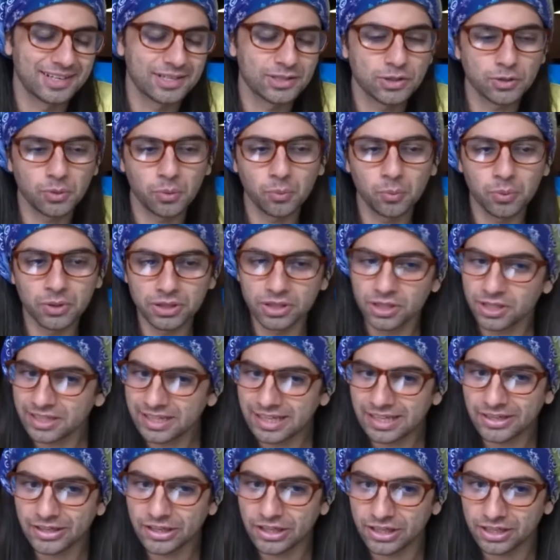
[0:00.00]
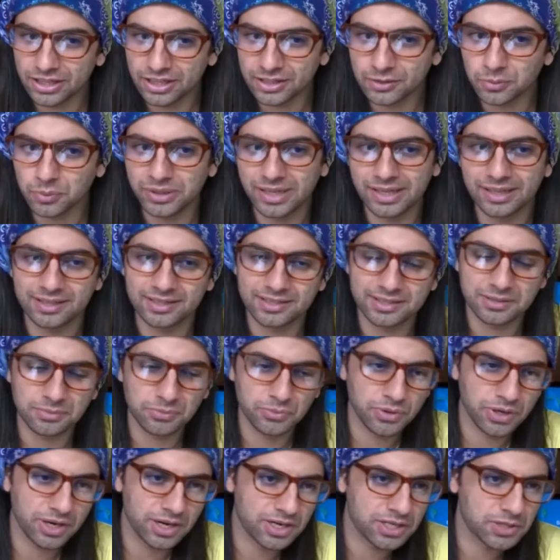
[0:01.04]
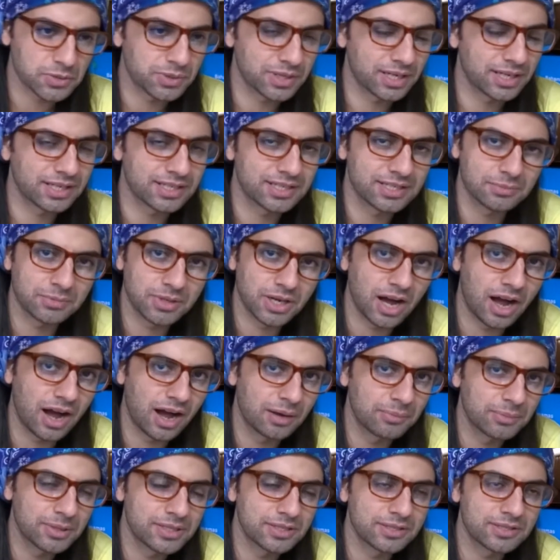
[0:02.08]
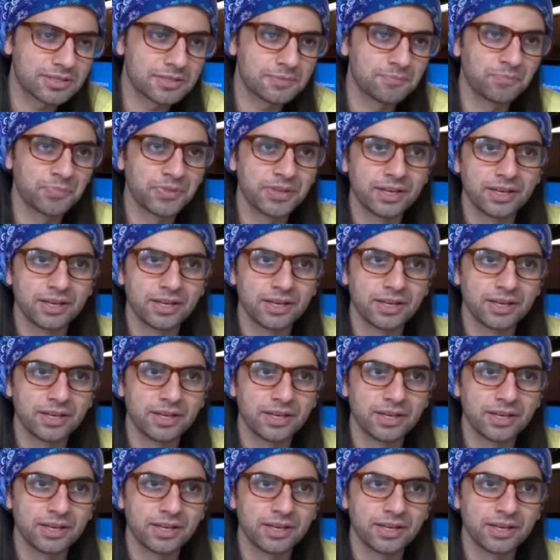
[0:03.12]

Uh, so we're looking good. We're getting some rares. We're getting some commons.